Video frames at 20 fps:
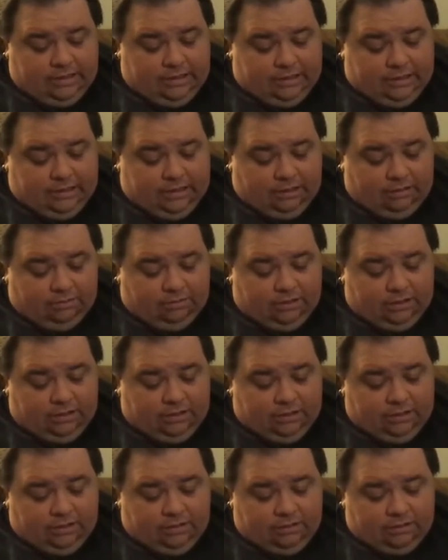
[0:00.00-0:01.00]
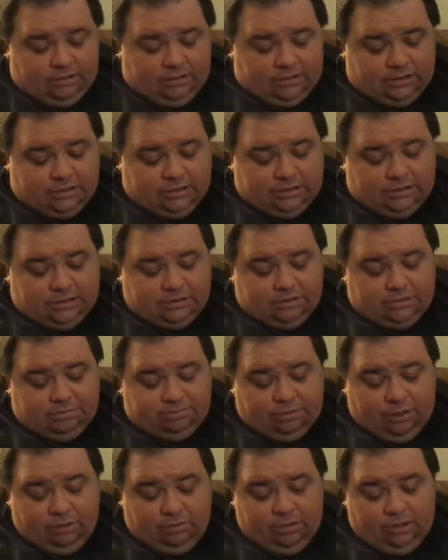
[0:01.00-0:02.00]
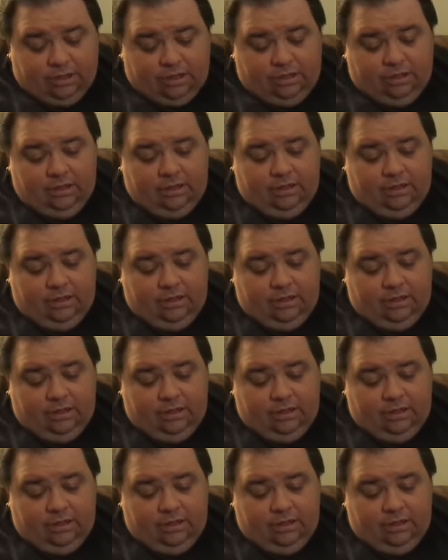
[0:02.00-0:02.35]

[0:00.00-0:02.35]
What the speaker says: Now, what you do is you just poke it,